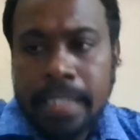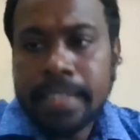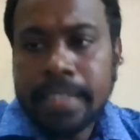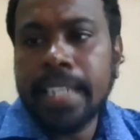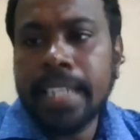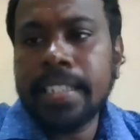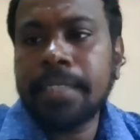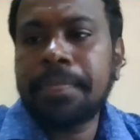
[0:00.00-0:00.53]

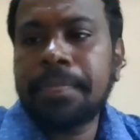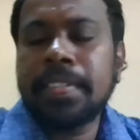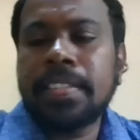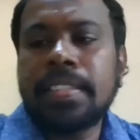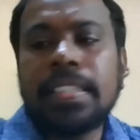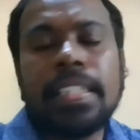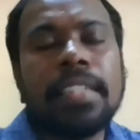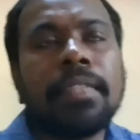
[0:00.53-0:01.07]
Yeah, the
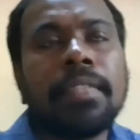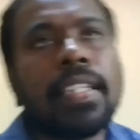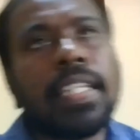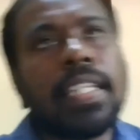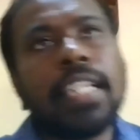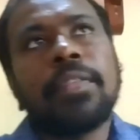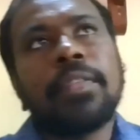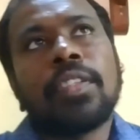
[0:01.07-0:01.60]
first thing what
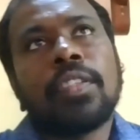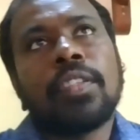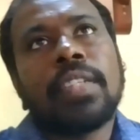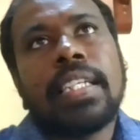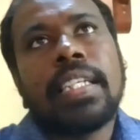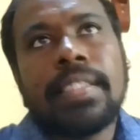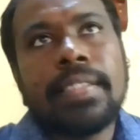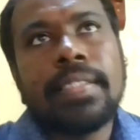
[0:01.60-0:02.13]
I want to
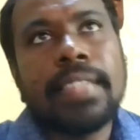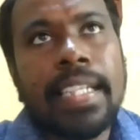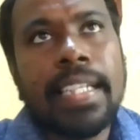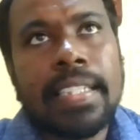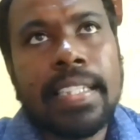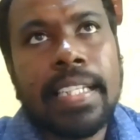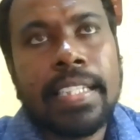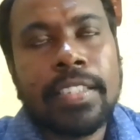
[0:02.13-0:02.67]
tell is that
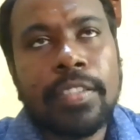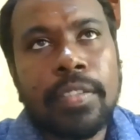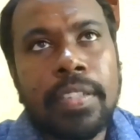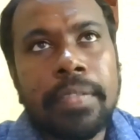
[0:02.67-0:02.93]
actually